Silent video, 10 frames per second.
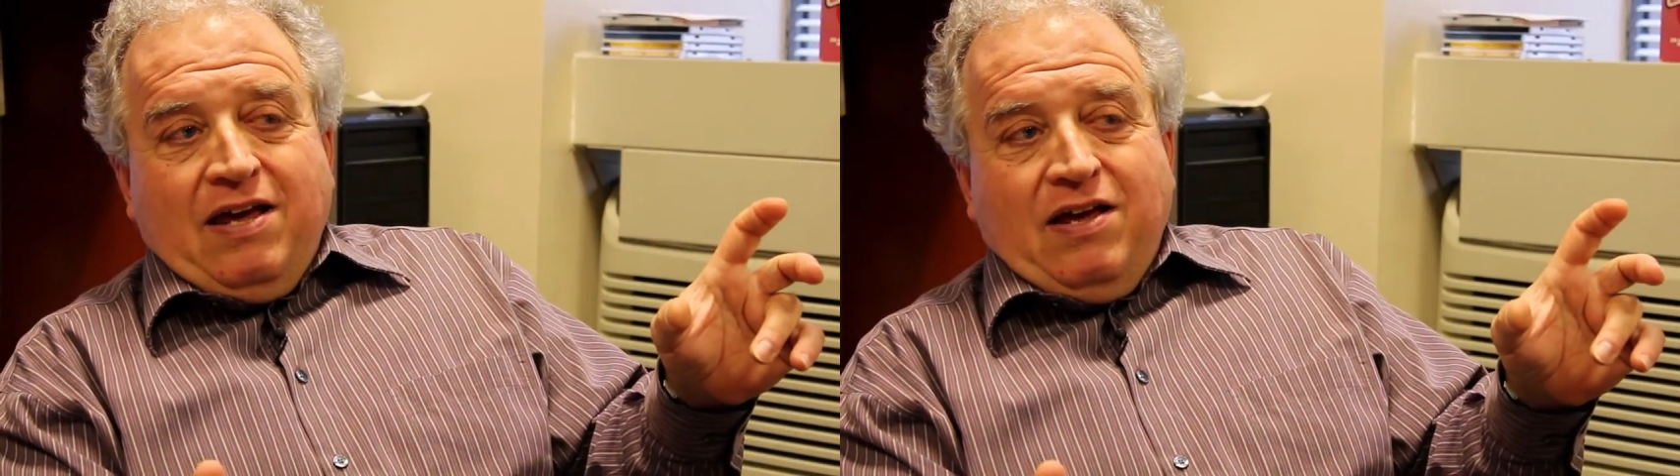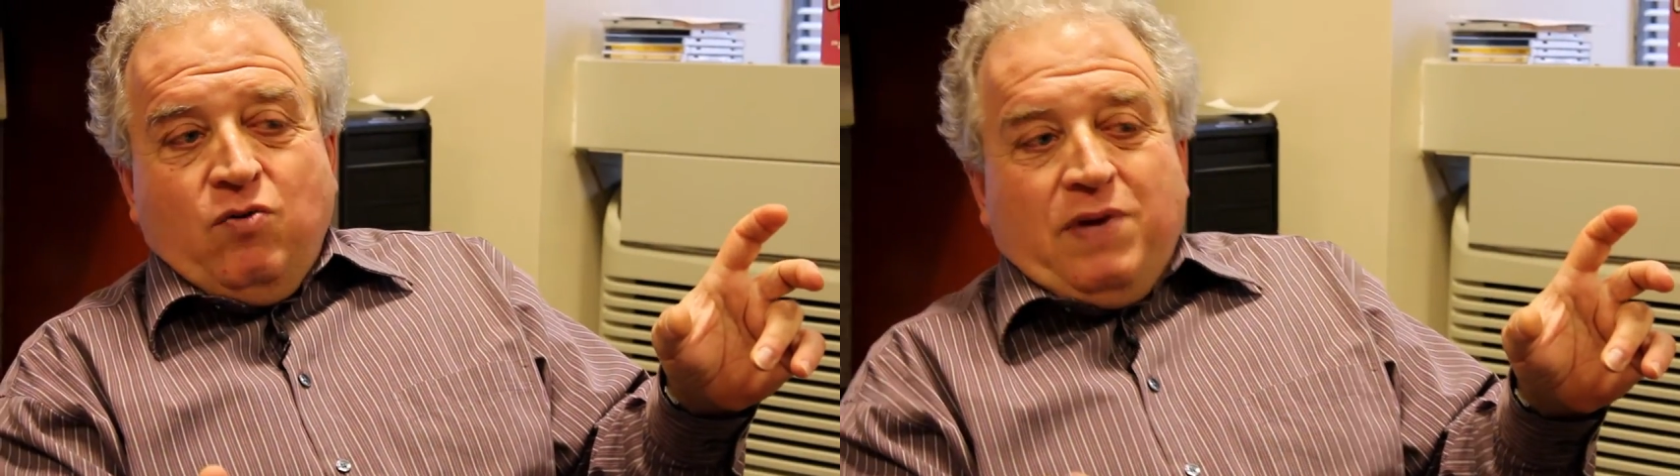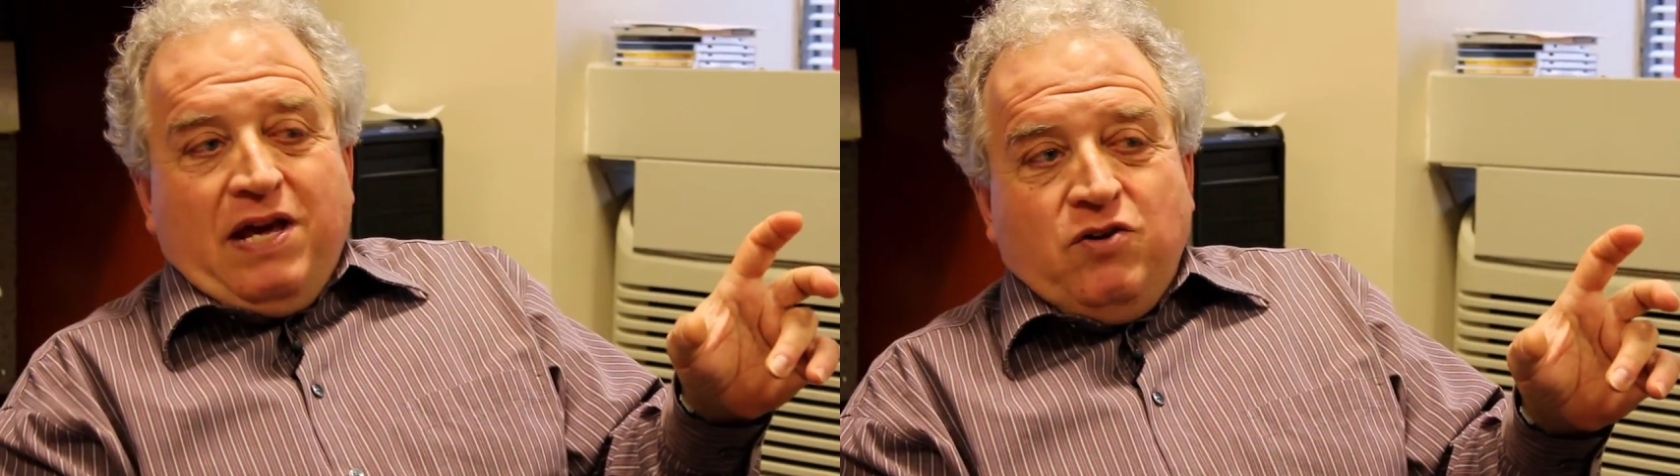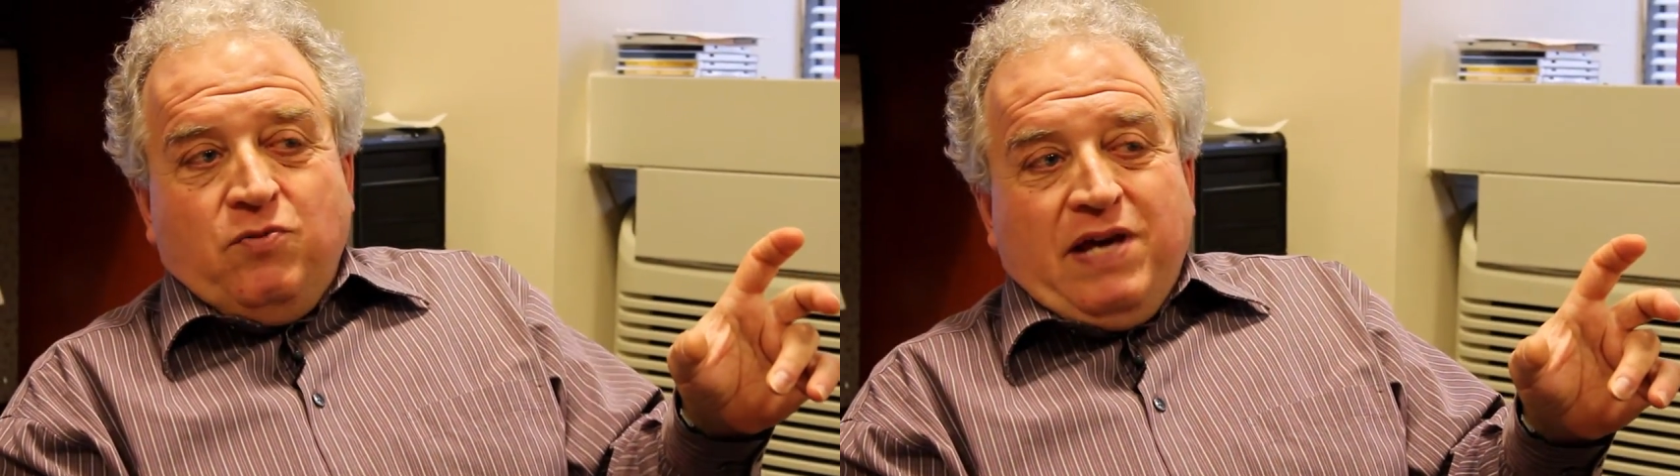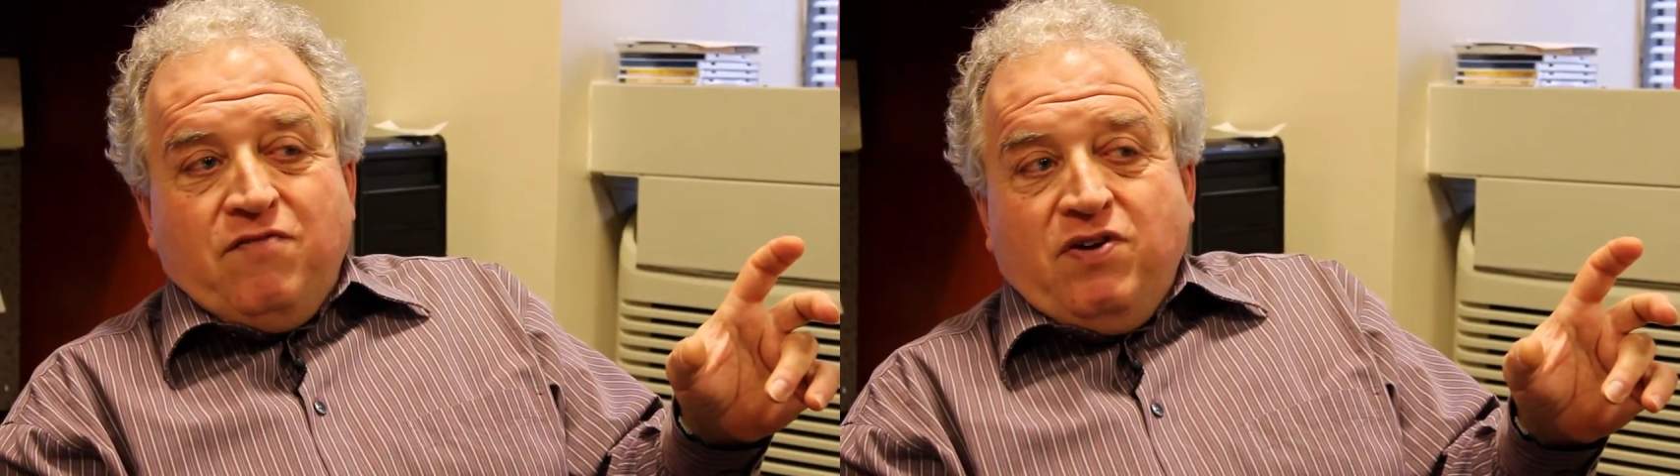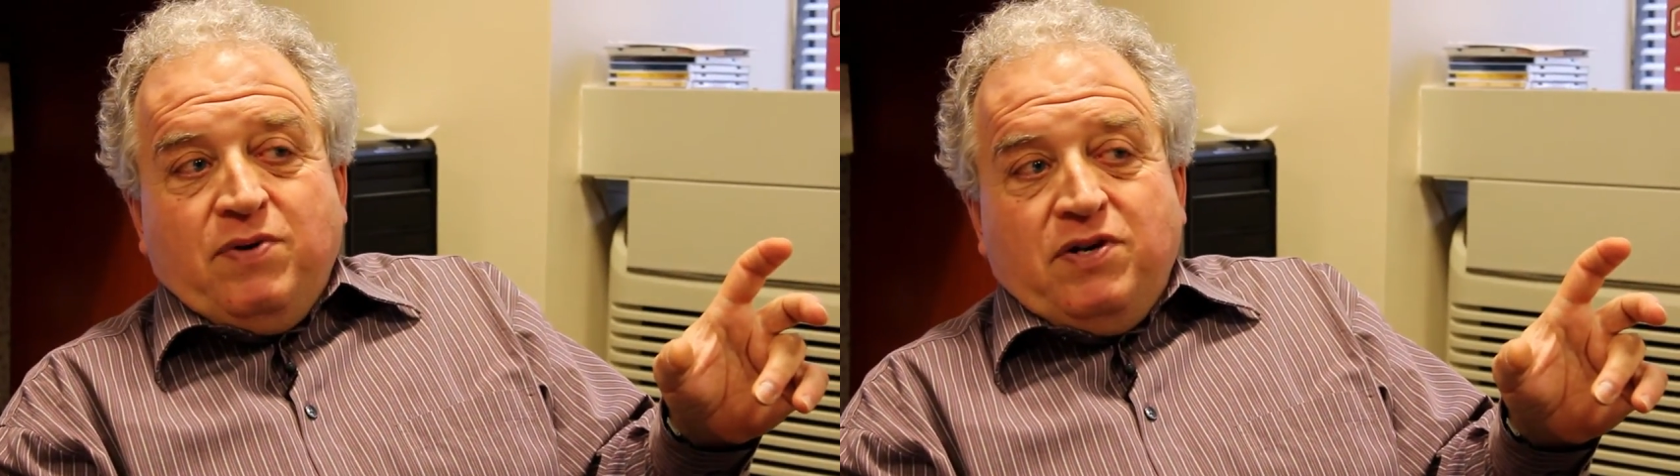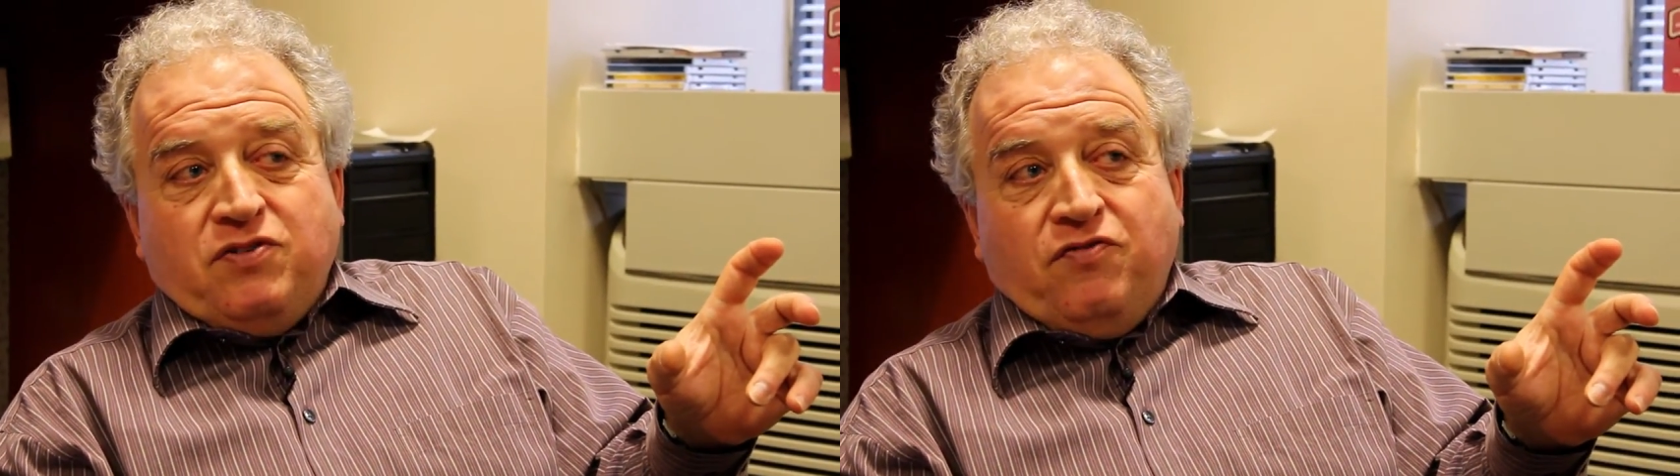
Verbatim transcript: it would be you'd be every bit as